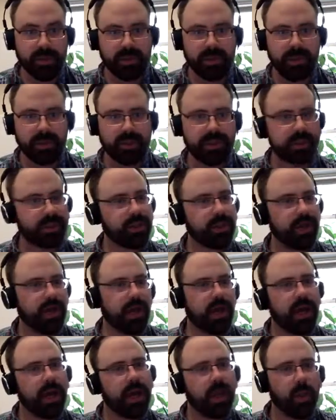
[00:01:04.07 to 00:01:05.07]
Church
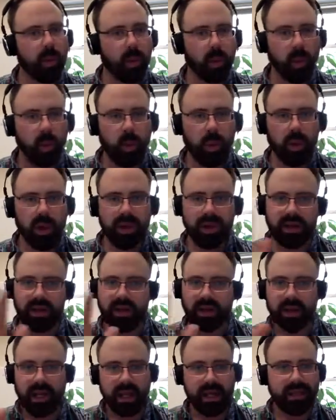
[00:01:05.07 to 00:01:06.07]
and what the
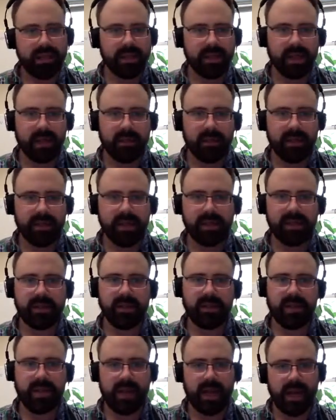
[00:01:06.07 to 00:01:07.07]
landscape
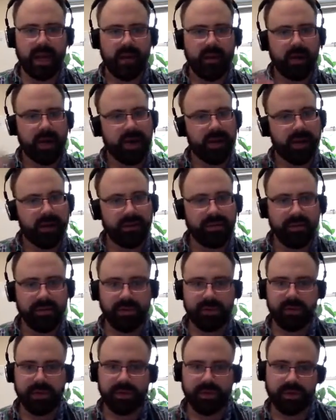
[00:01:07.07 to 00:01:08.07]
is now and in the
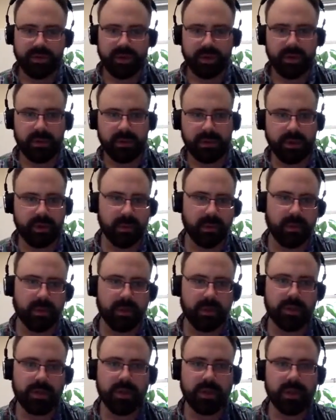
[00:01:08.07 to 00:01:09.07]
future for the Episcopal
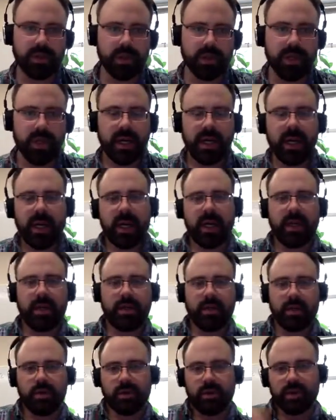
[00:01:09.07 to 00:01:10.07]
Church. And
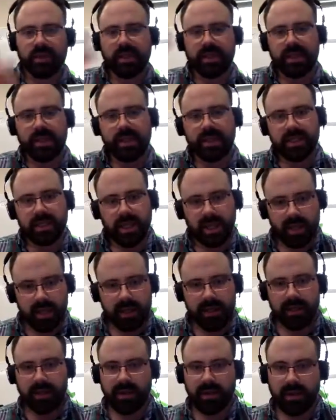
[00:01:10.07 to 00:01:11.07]
then, of course, the
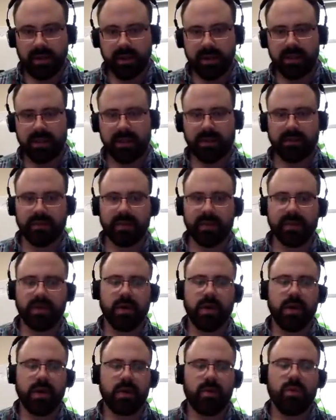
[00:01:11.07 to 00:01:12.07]
10:30 service
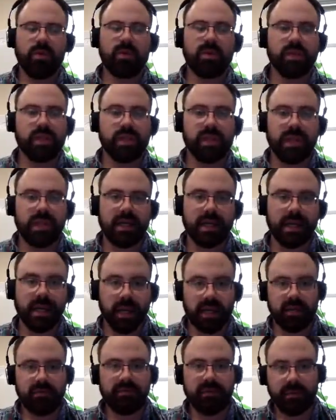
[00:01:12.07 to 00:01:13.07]
will see
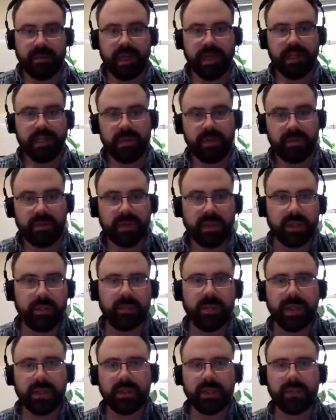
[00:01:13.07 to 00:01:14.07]
confirmation with the
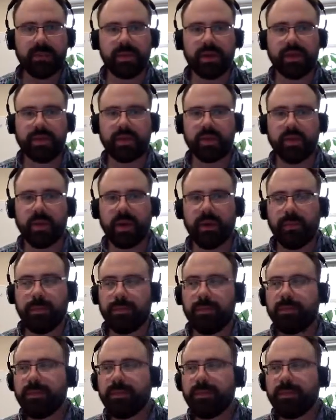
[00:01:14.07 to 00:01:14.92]
bishop as well.